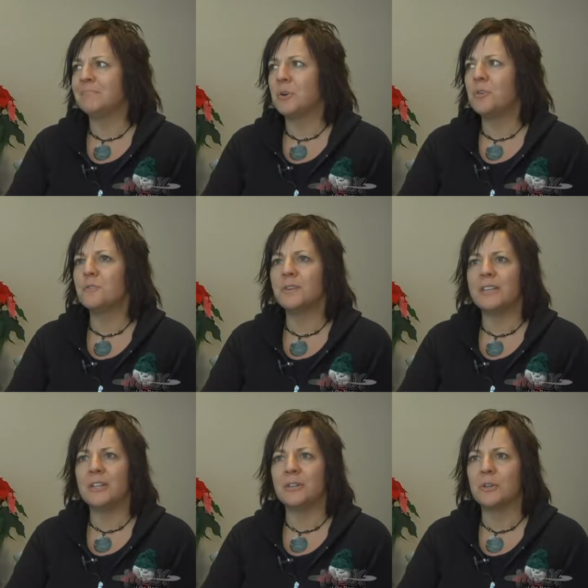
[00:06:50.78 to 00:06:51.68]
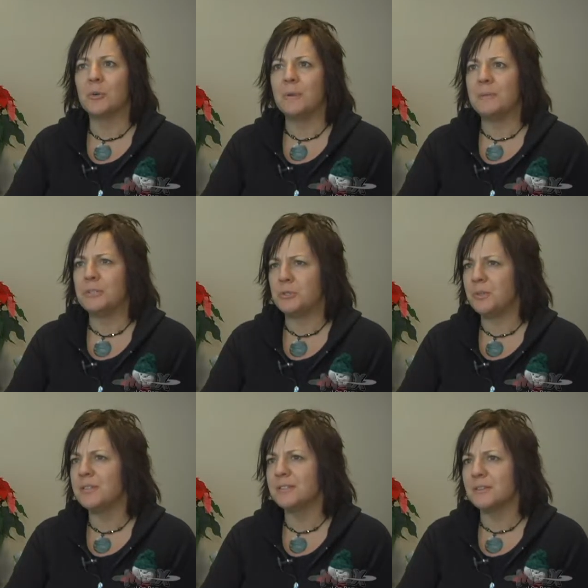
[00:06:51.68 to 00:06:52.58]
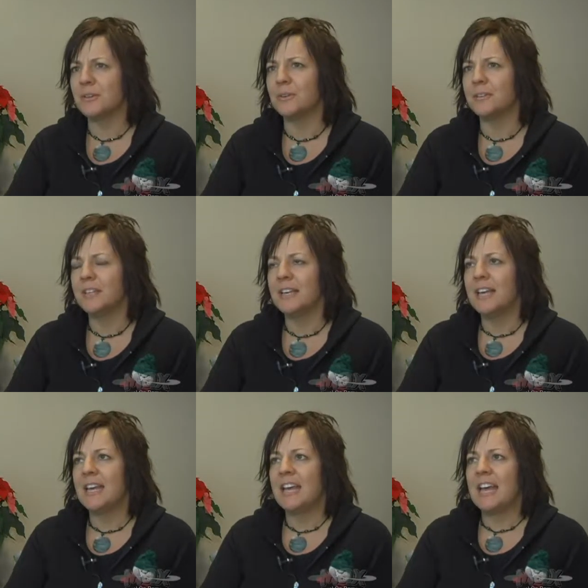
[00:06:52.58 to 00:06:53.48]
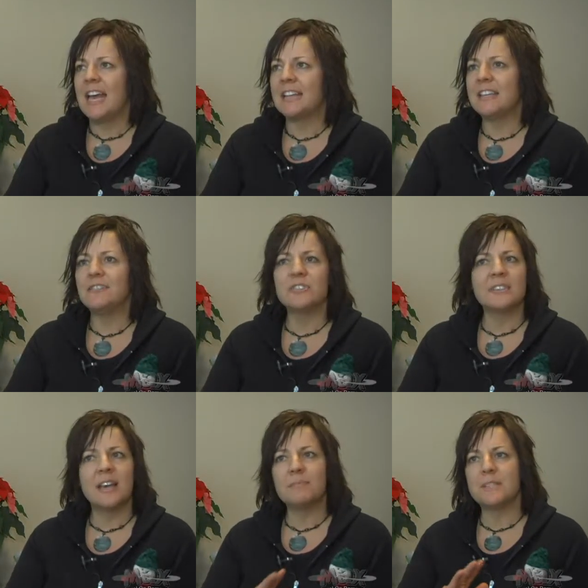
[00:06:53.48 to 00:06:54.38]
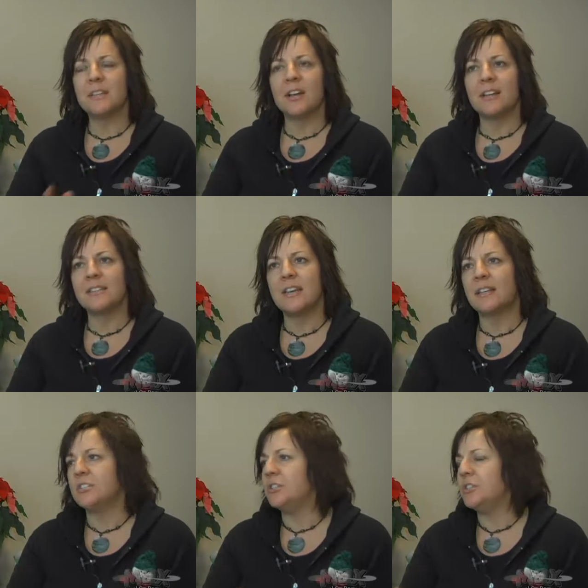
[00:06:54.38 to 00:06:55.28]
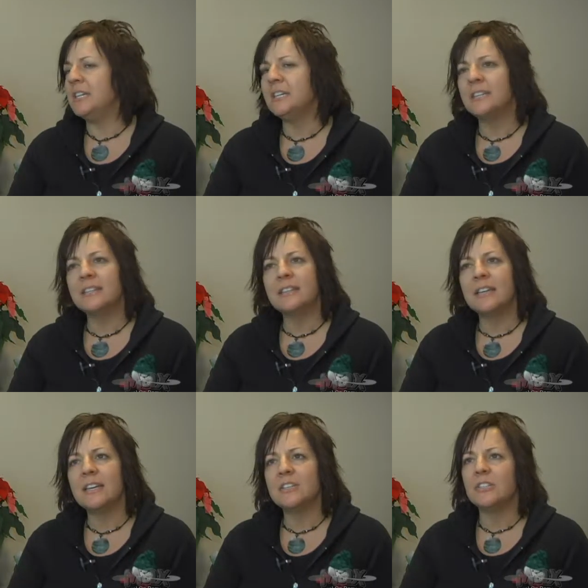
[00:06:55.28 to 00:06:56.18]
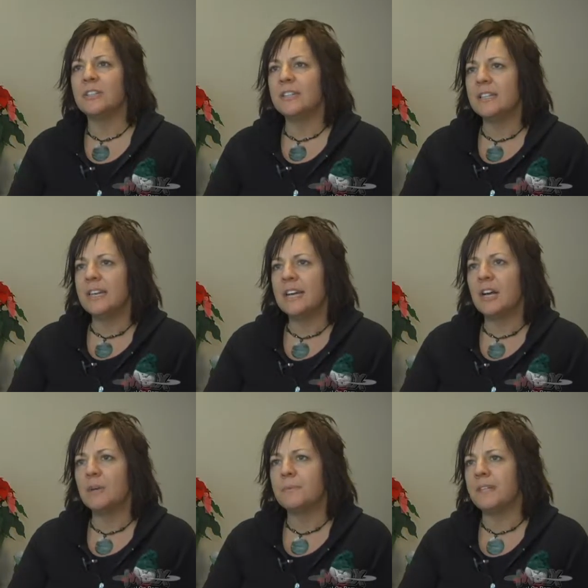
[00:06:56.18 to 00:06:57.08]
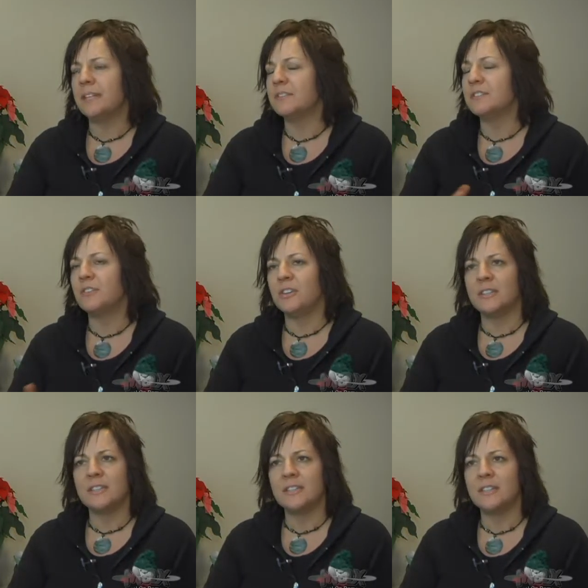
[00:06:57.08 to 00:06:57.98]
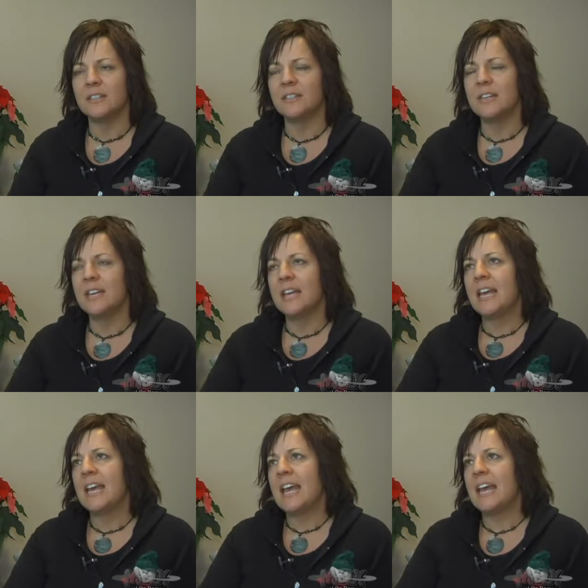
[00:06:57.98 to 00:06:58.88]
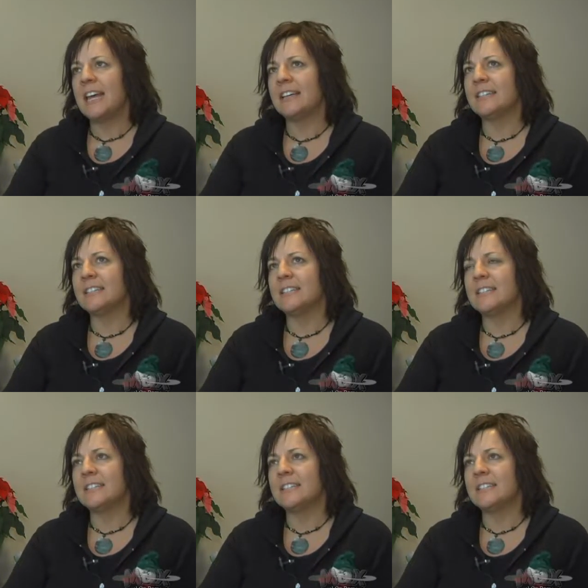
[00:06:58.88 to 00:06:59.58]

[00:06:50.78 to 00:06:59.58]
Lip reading: over a year ago, maybe 2 years ago. And they just kept in contact. Do you need anything? Do you need any help? They love to volunteer. And